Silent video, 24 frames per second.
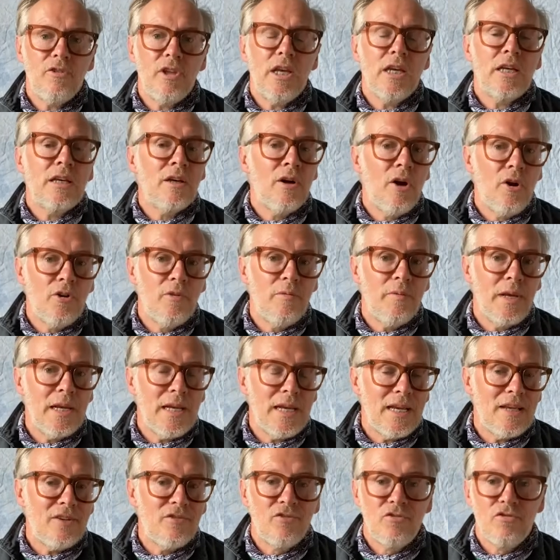The
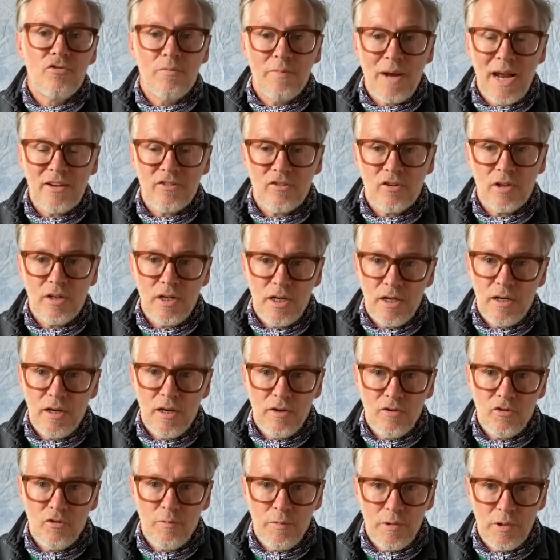economy is dramatically
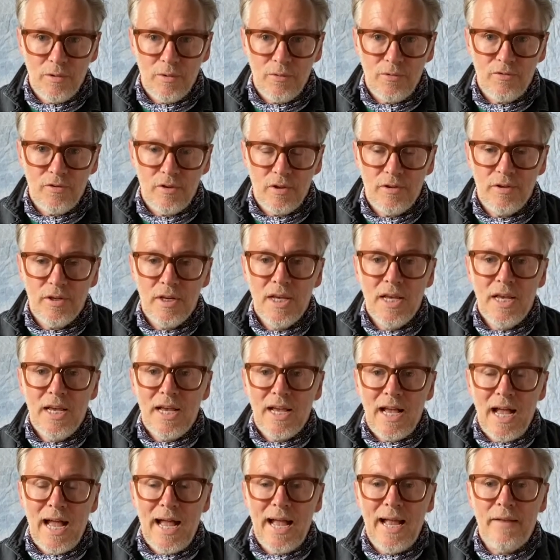going to be altered,
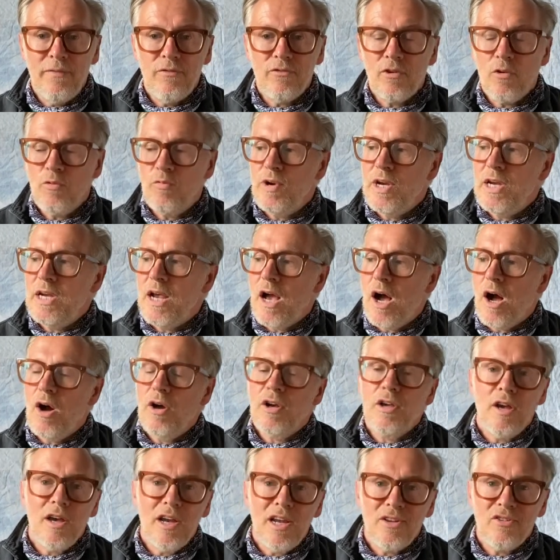and we are
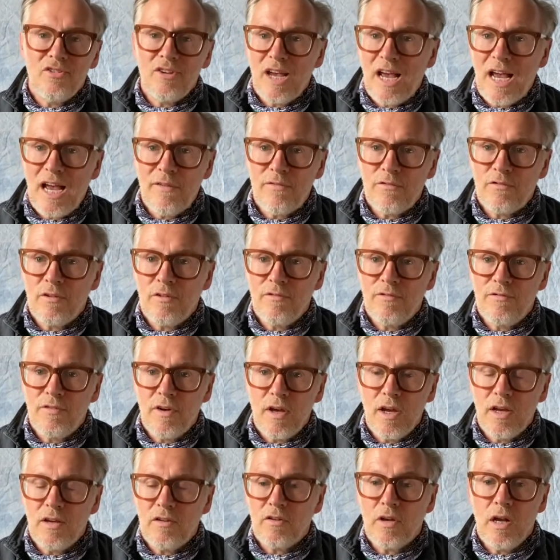going to have to
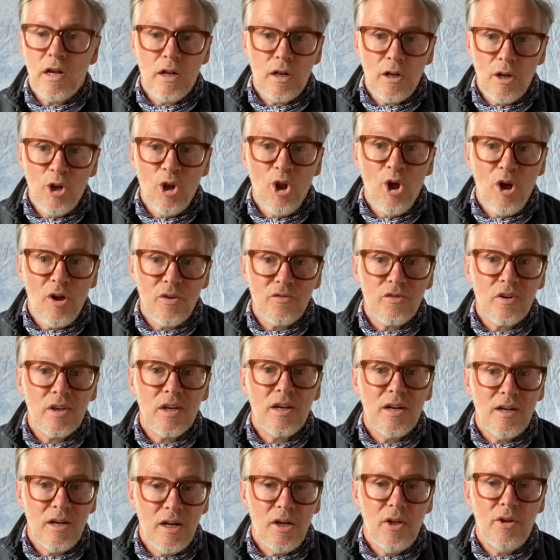fight a lot
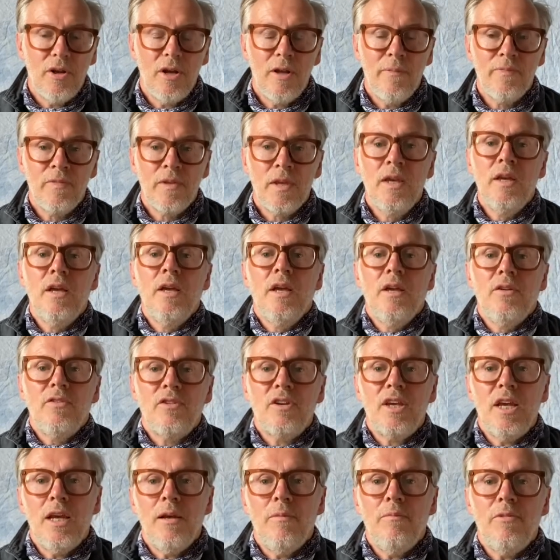harder to
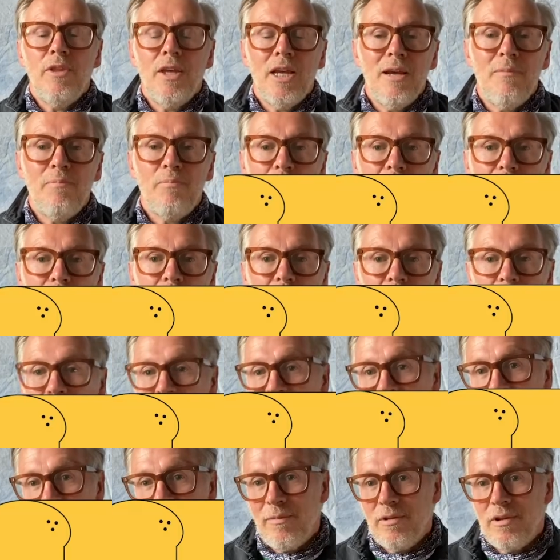keep the bread on our
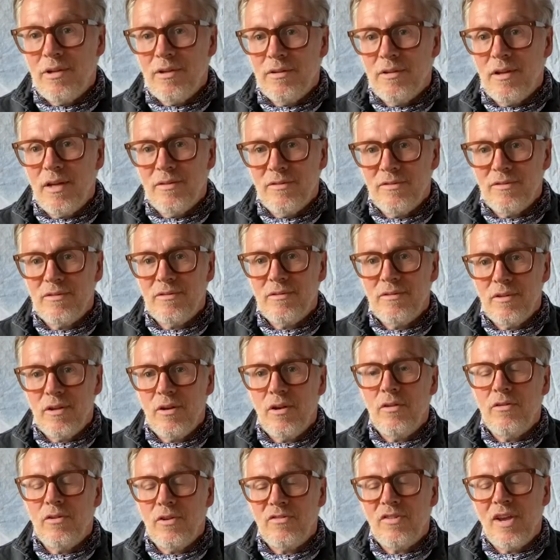table and
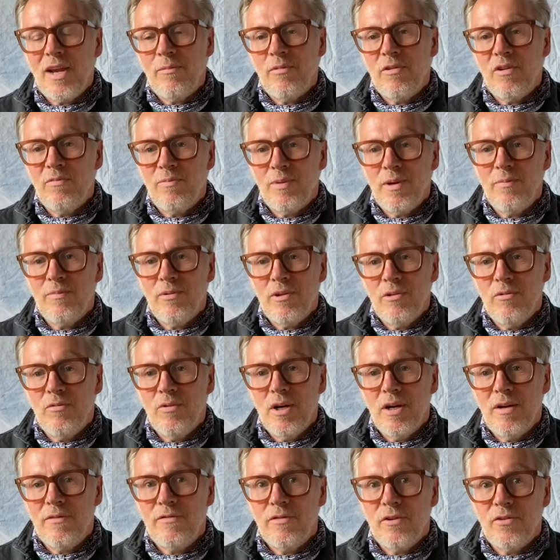on the table of people who
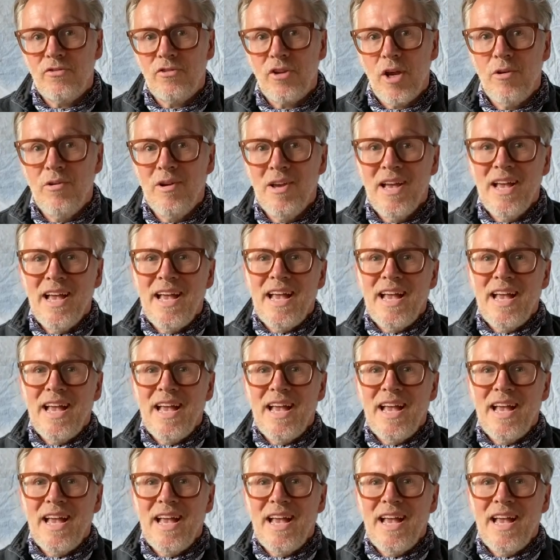work for us. So